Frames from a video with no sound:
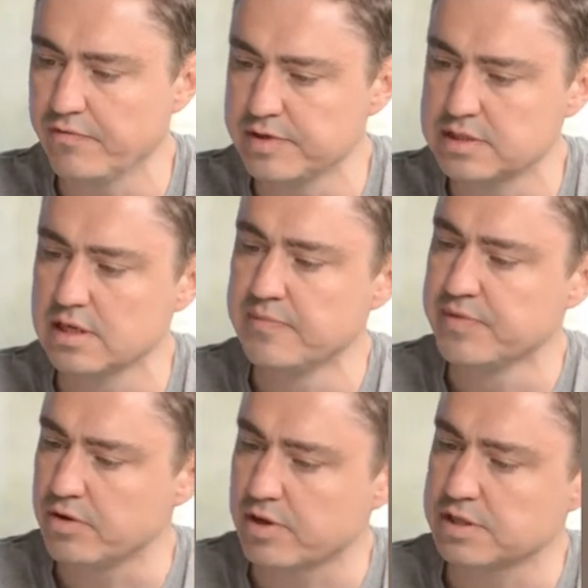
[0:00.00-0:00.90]
office,
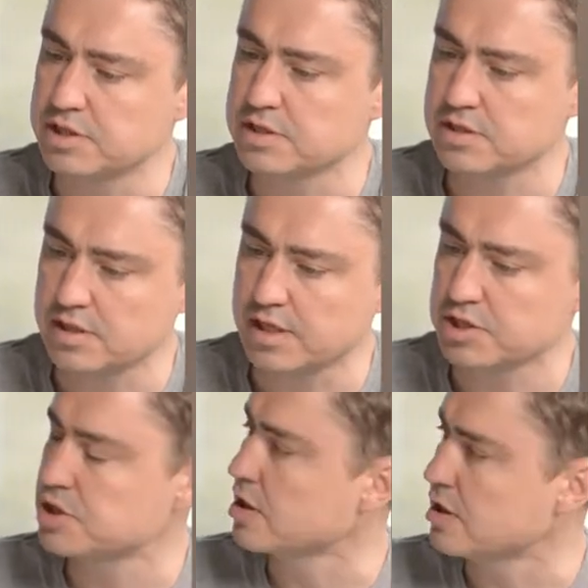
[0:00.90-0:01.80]
mm-hmm. you can just take a
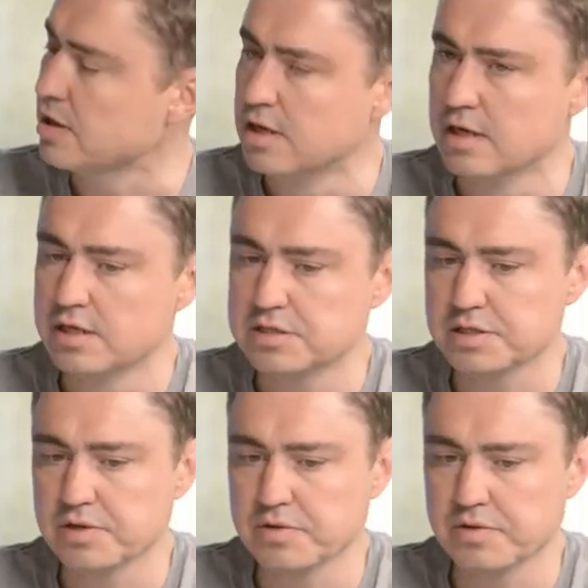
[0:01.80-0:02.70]
shuttle.
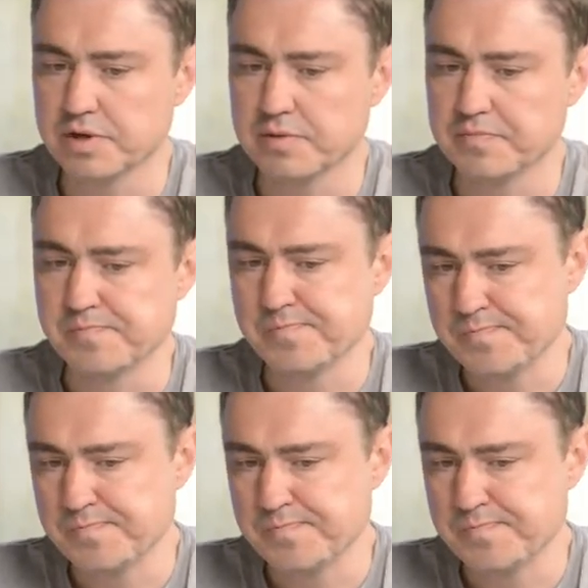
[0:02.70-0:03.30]
So um,